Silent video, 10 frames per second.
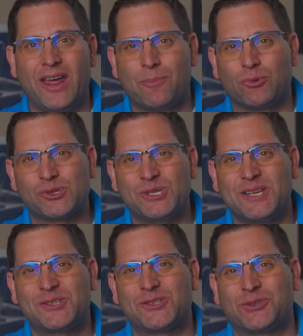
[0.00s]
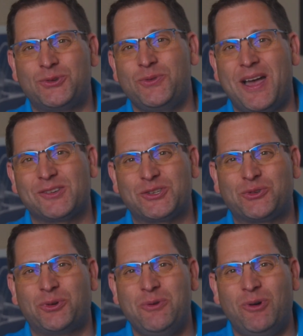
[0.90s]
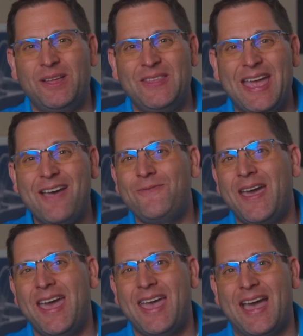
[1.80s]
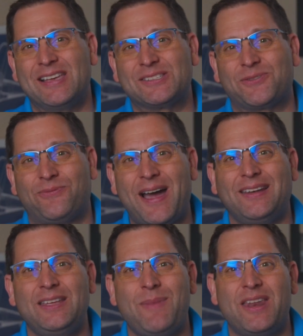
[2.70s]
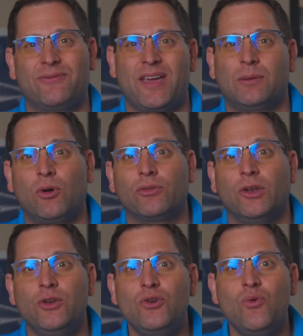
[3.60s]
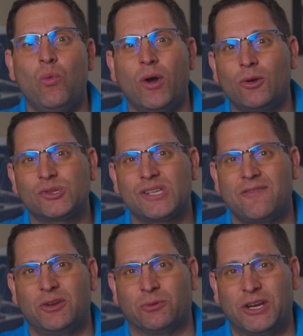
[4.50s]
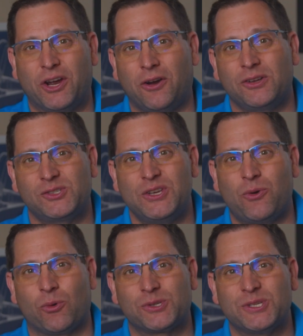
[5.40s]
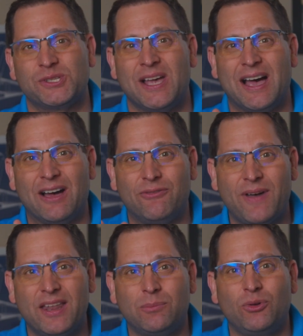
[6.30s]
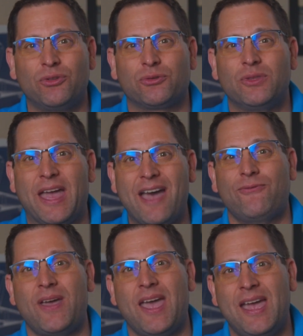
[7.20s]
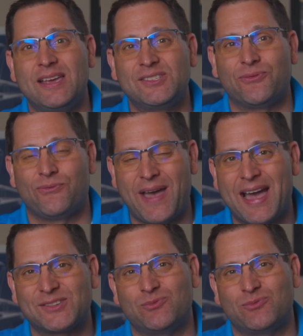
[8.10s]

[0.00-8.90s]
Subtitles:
April 6, 2021, the FAA has finally made available the new 107 recurrency courses available through the FAA's FAST